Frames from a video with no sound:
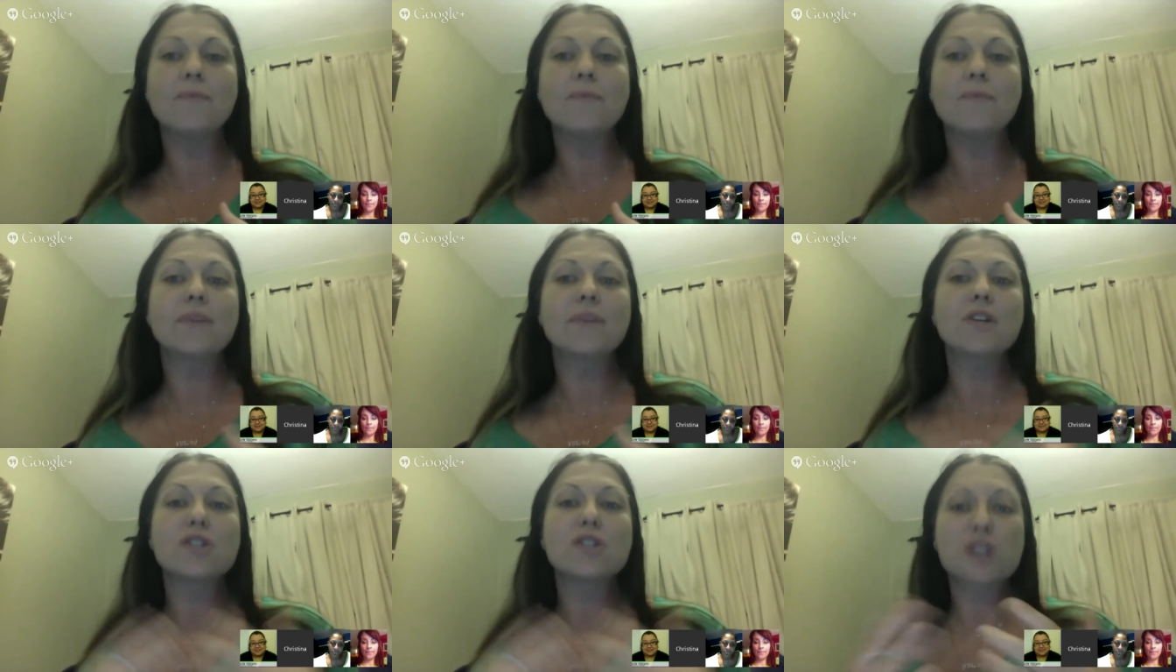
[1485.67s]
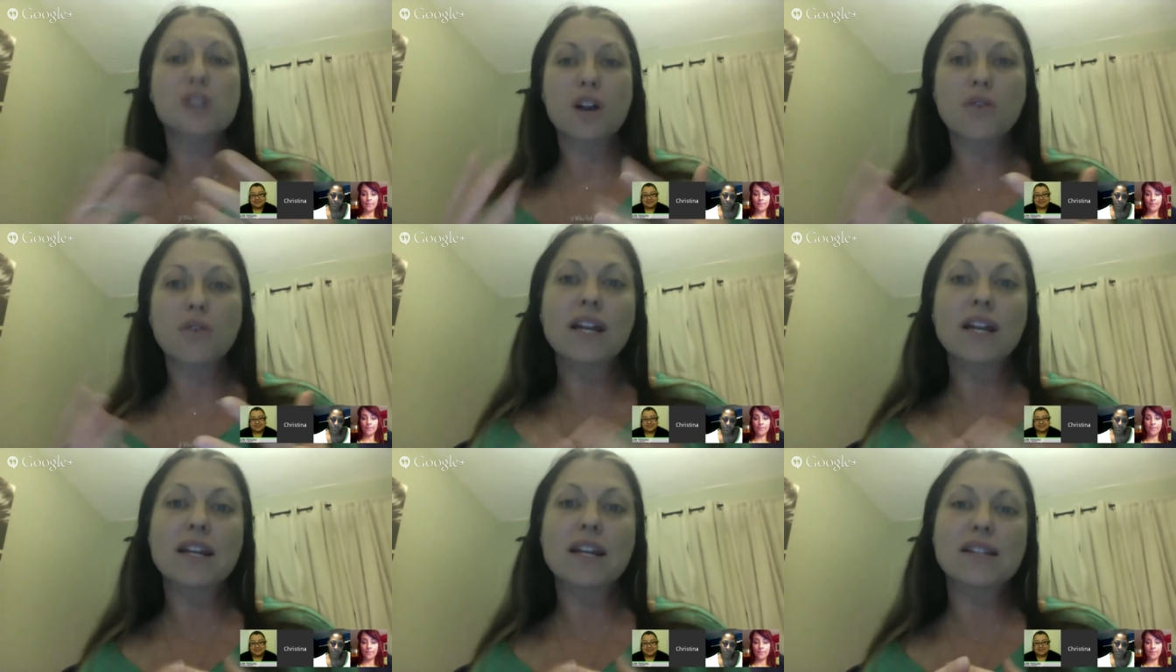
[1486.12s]
start
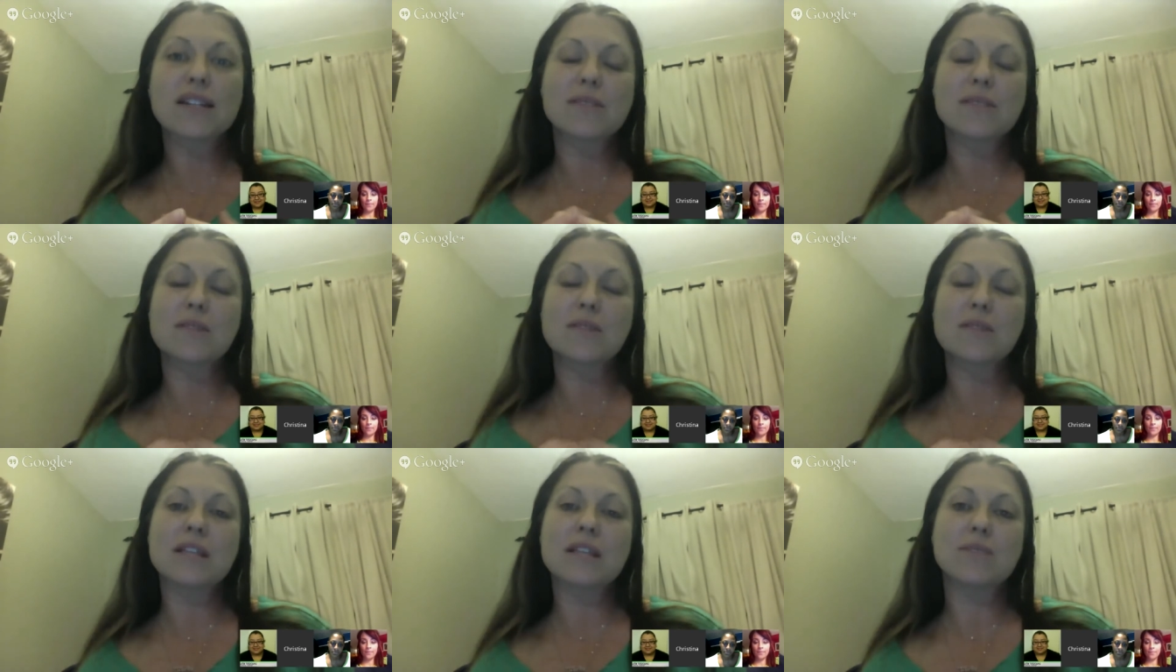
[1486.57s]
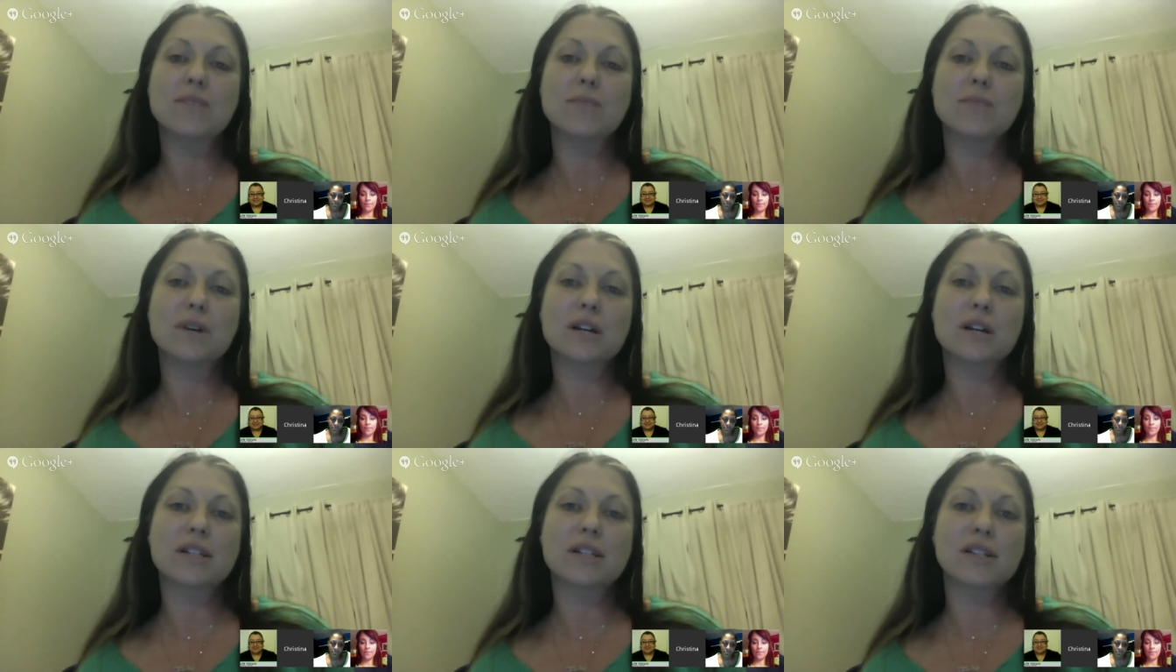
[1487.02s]
reading some of these
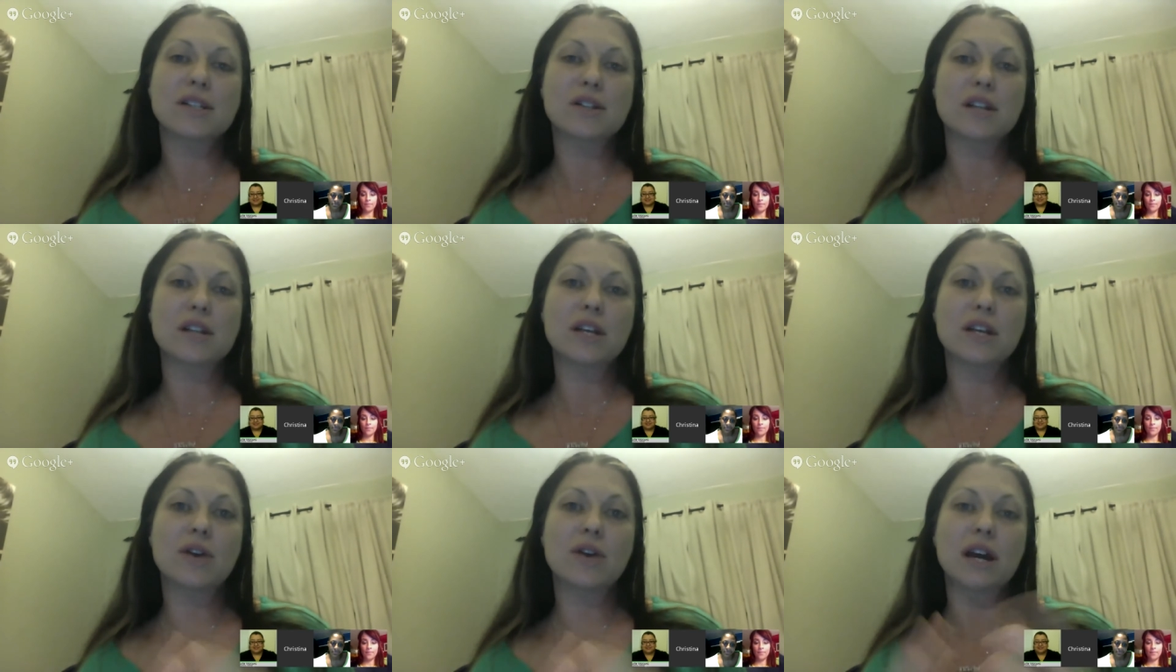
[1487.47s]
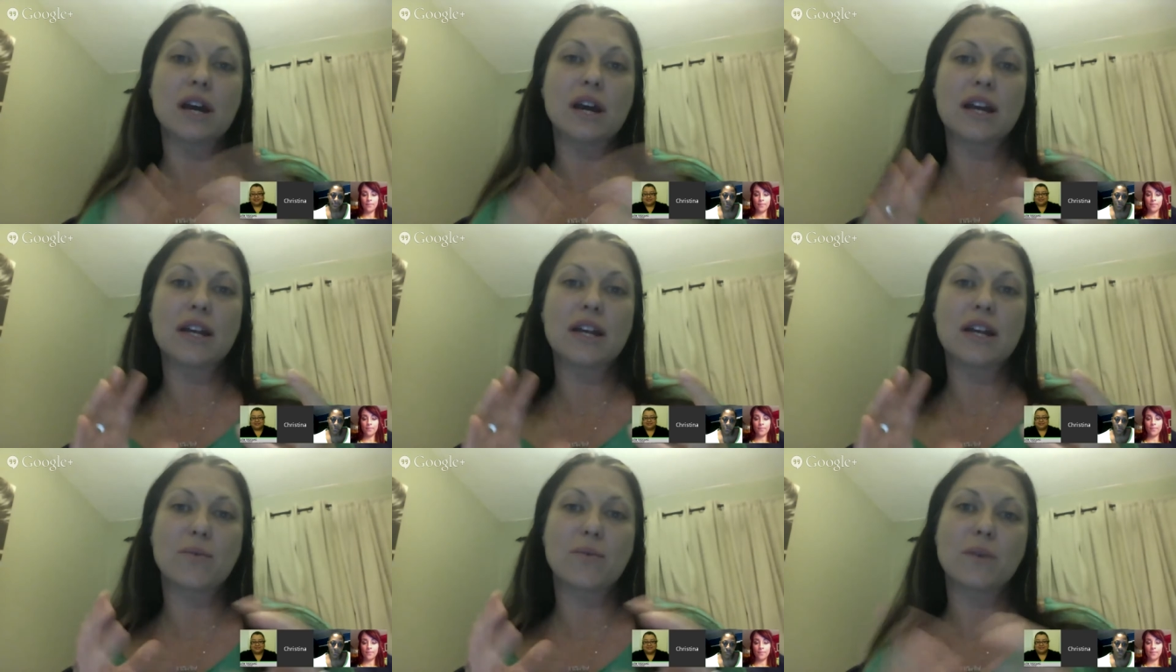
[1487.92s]
books so that you kind
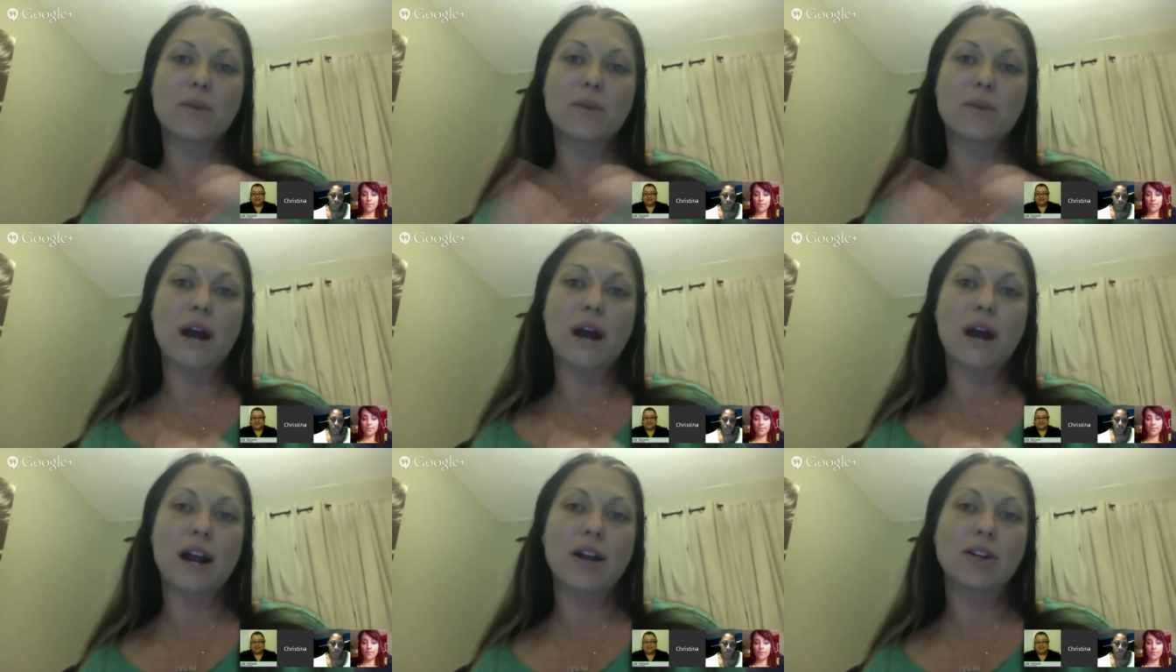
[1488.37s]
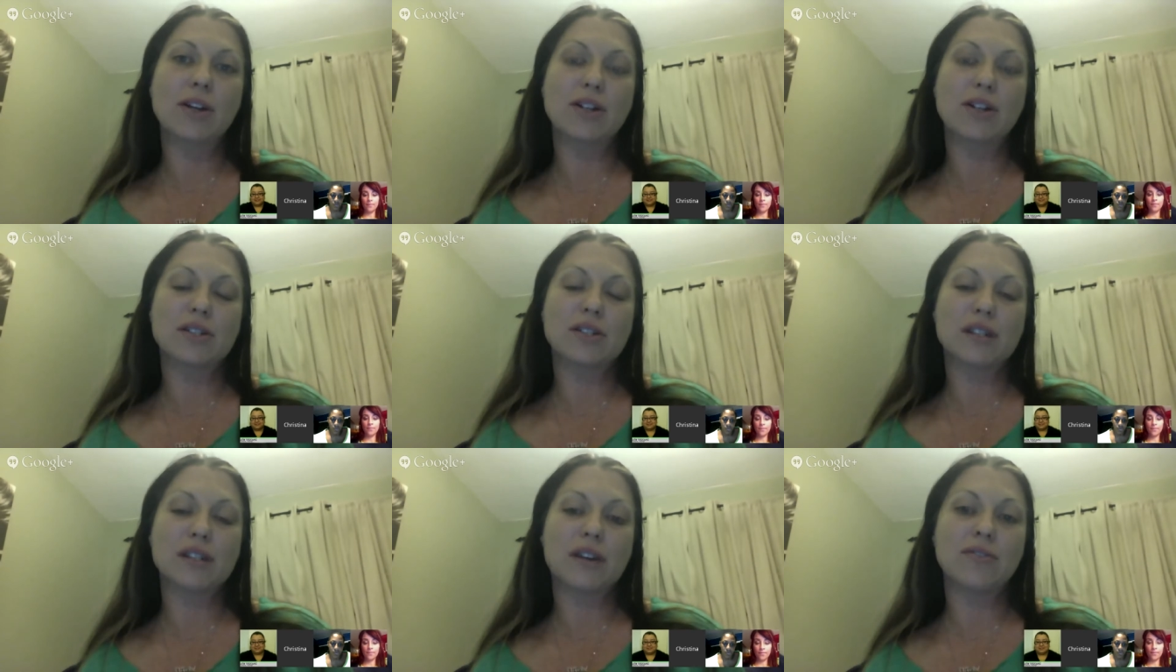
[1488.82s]
of rewire
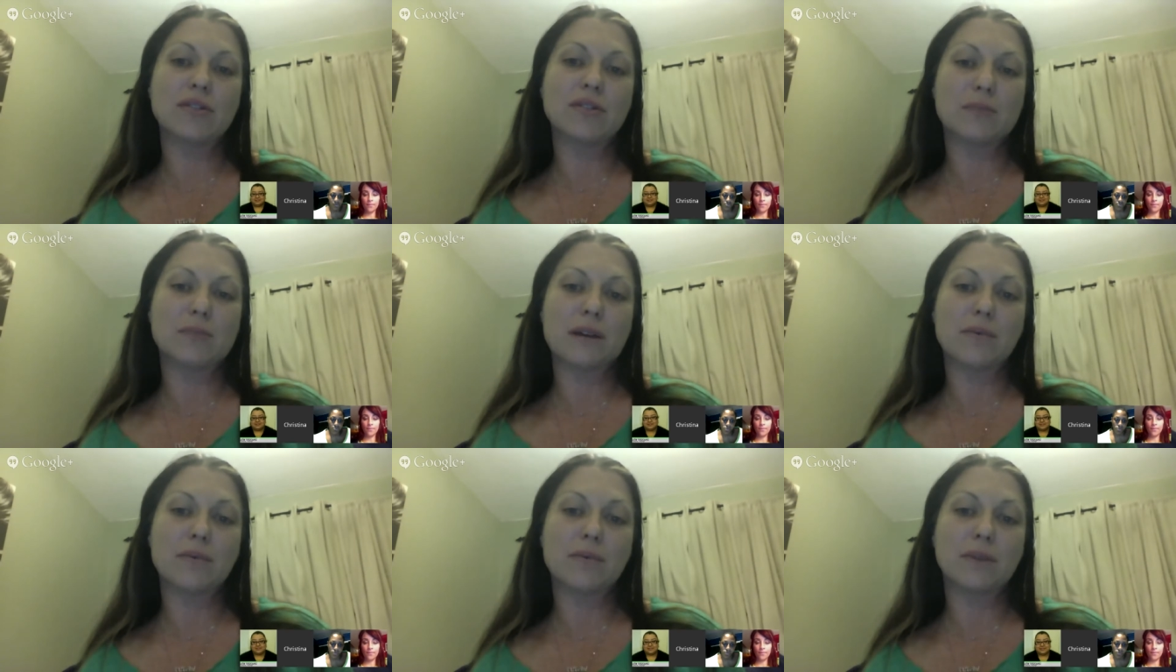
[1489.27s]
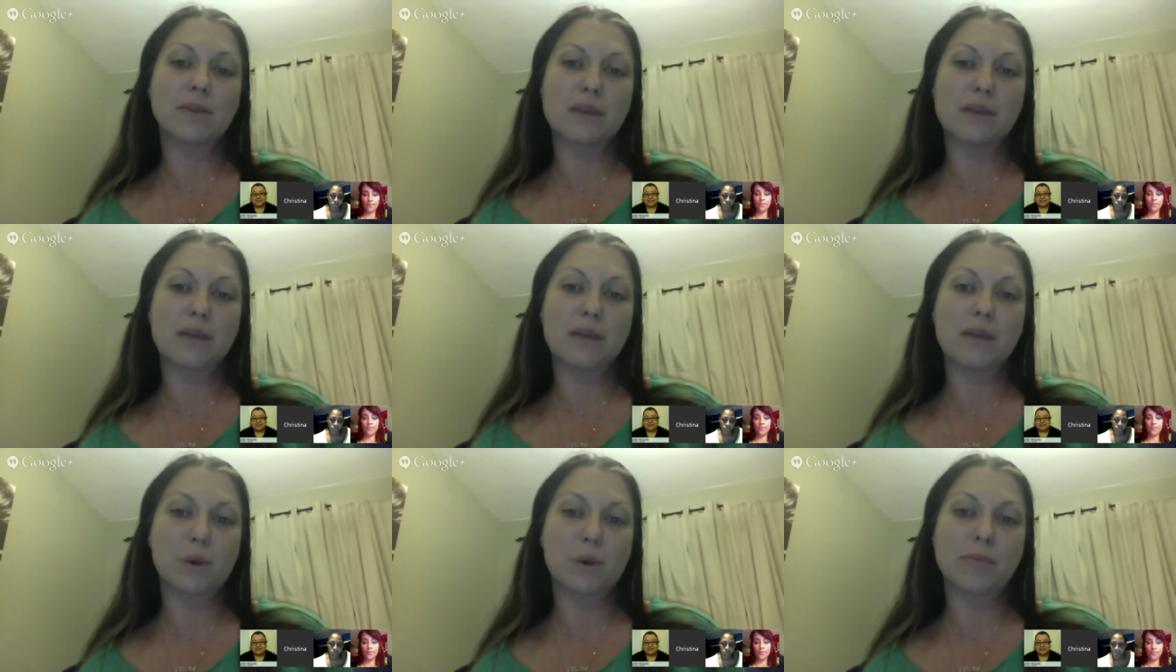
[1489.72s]
yourself to be able to
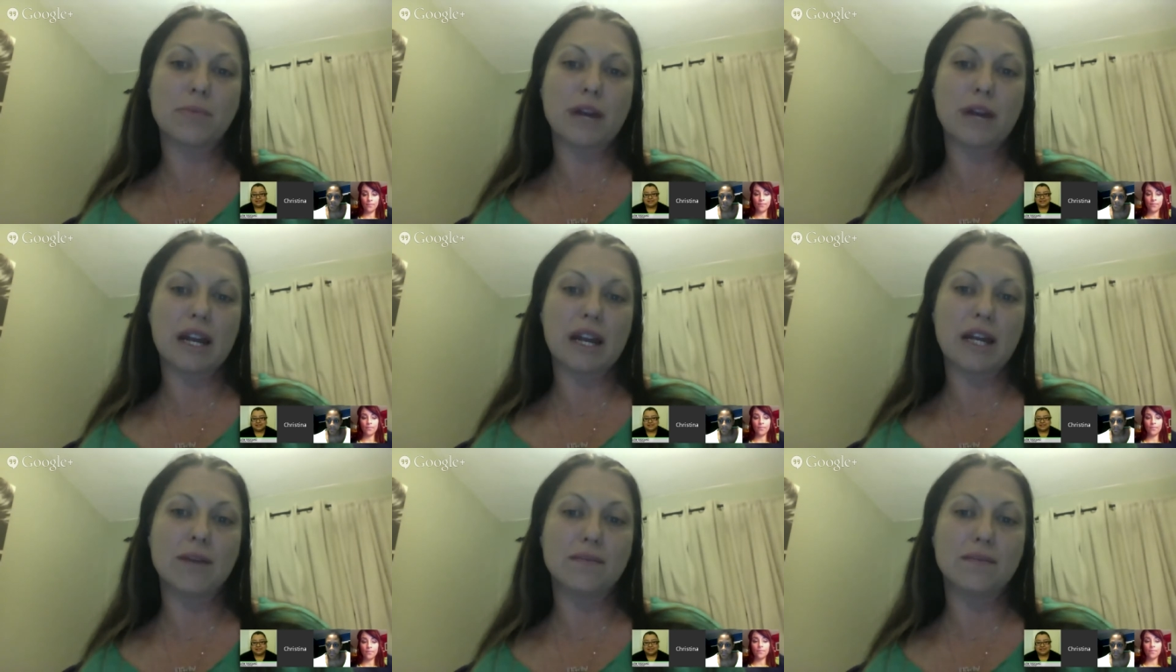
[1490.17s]
make more money.